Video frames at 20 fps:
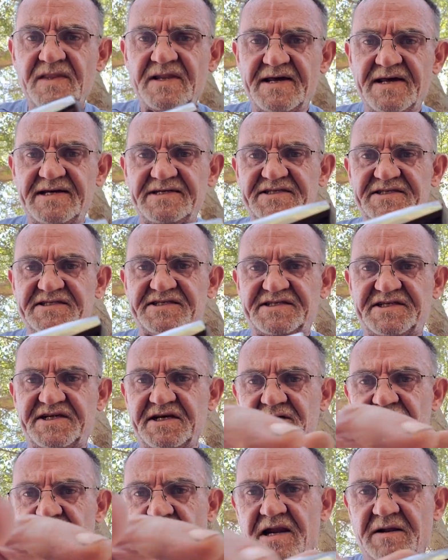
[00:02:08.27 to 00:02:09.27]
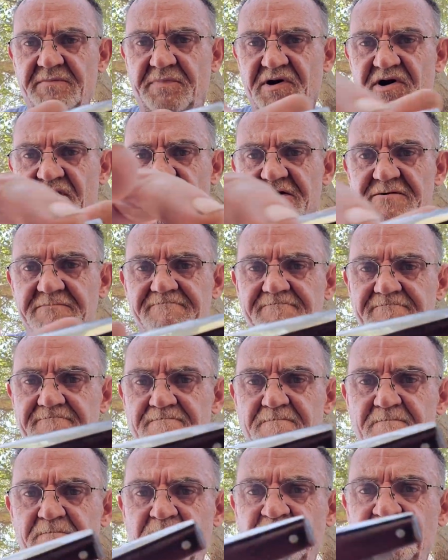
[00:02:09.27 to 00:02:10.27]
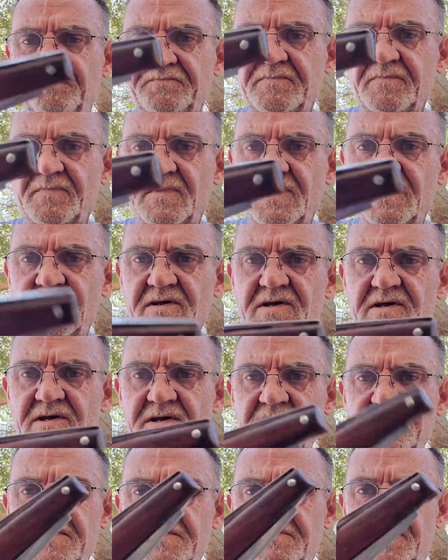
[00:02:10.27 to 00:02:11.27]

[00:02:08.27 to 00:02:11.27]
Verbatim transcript: Has a steel clip on it. The